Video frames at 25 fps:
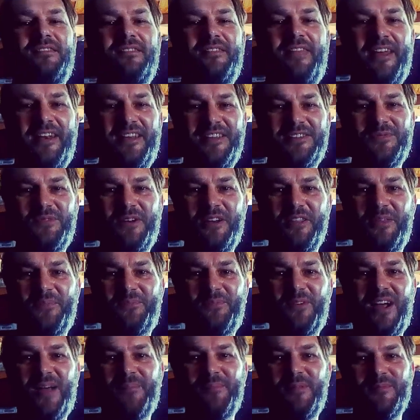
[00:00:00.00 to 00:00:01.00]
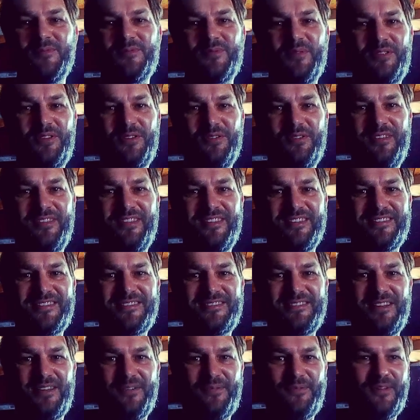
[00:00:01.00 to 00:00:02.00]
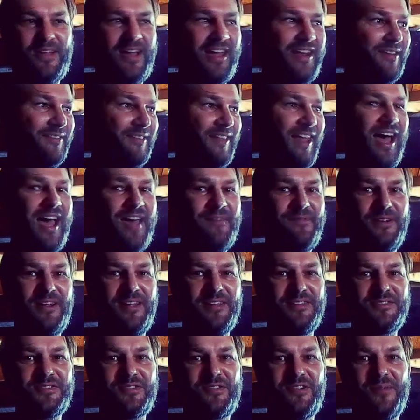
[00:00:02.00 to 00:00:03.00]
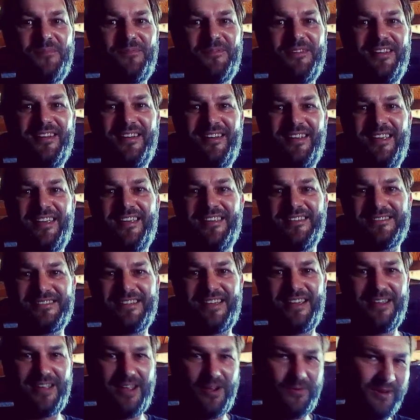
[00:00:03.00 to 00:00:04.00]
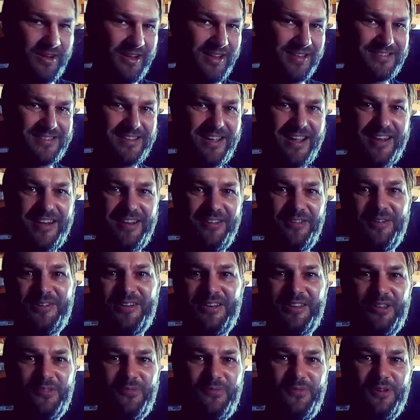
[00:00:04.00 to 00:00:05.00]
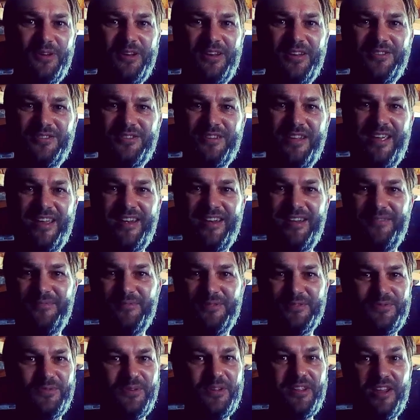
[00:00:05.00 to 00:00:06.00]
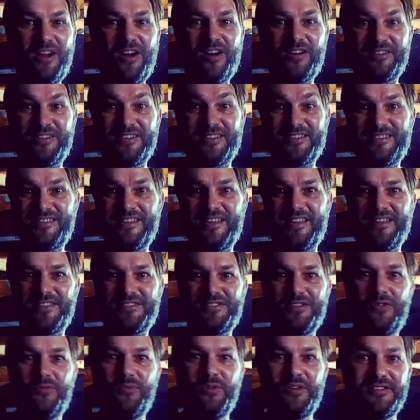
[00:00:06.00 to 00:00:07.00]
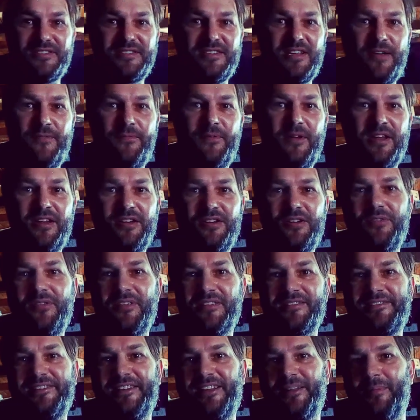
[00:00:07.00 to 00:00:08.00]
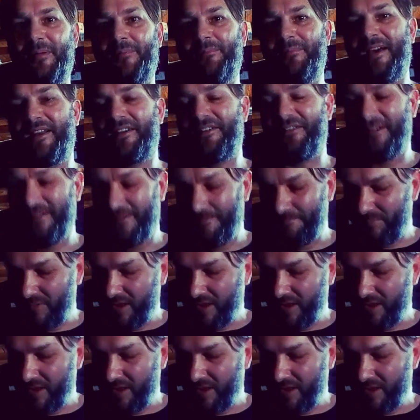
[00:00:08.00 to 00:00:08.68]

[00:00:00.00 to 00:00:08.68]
that is one of the problems with doing this stuff kind of live and unscripted is I, I, went inside and looked at the footage and it was really hard to see. So we'll see if we can do this a little bit better.